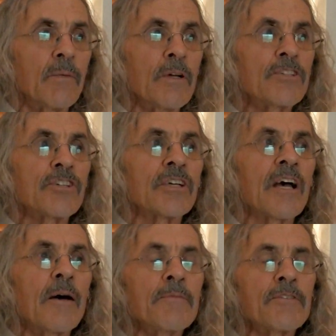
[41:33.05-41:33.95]
which
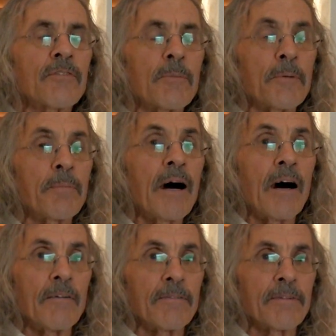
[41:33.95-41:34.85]
comes from
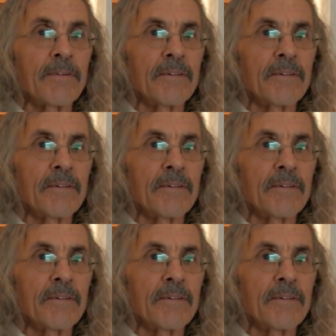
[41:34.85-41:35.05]
above,